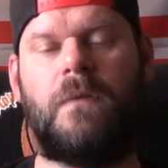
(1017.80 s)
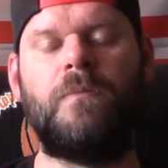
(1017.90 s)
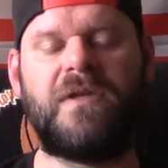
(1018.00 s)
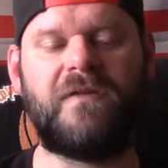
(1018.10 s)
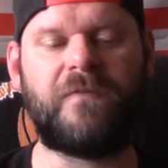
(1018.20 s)

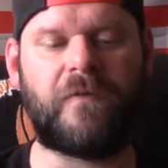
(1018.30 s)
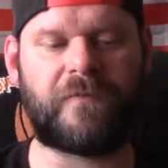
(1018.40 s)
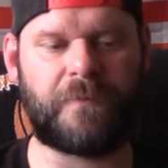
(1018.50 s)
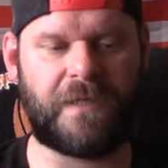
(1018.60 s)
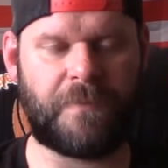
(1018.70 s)
Please vote
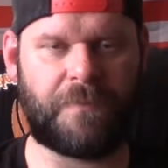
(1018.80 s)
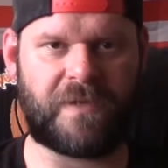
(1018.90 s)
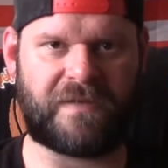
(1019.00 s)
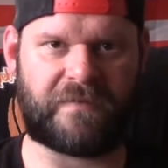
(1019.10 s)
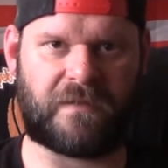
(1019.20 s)
for me to be
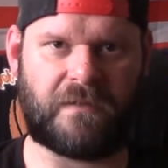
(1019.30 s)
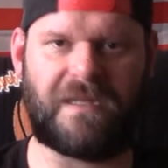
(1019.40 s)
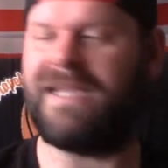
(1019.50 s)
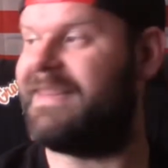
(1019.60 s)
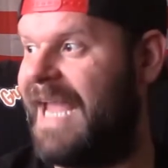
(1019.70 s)
president.
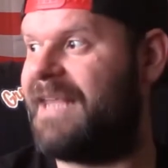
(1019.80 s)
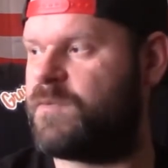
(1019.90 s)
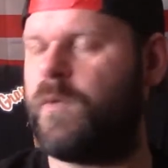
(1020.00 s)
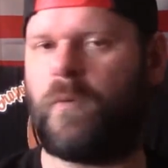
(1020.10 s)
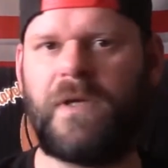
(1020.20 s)
Like,
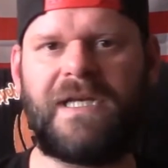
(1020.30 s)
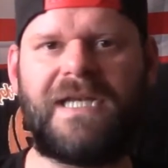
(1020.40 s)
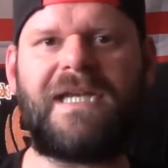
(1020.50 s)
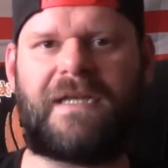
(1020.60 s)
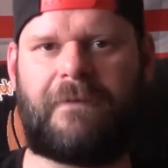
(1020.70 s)
that's what we
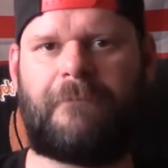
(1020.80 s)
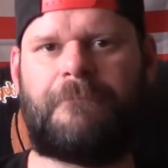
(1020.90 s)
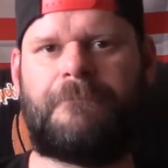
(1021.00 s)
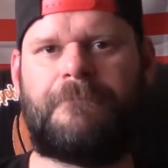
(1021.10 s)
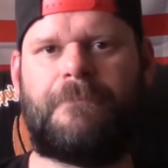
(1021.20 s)
need.
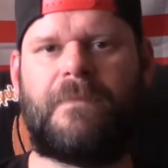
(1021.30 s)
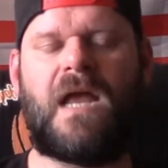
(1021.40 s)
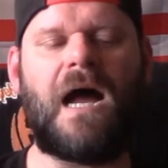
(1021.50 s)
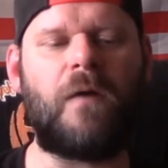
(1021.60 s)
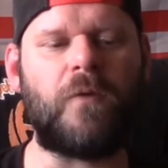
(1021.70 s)

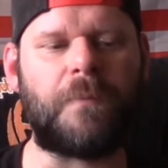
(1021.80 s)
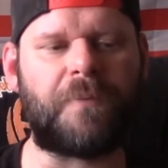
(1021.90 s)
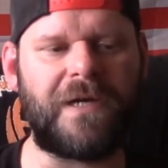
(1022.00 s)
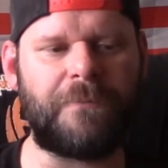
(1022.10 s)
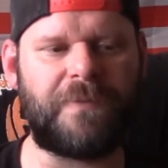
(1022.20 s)
I want to
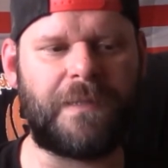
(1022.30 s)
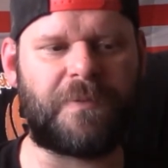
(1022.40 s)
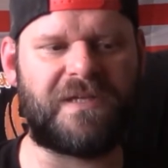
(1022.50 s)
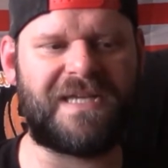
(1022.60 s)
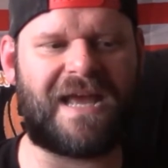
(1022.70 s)
bring
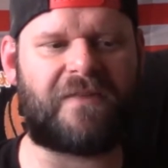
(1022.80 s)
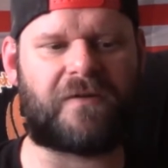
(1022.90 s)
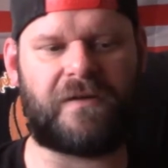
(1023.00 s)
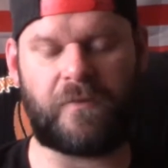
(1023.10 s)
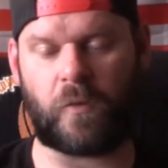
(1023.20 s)
people
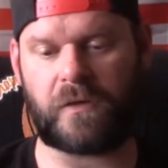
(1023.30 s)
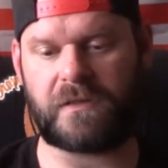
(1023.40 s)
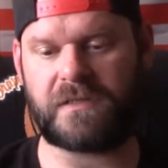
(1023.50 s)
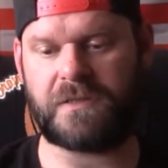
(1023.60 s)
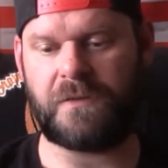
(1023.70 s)
together, and in order
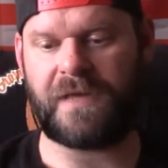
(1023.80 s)
to do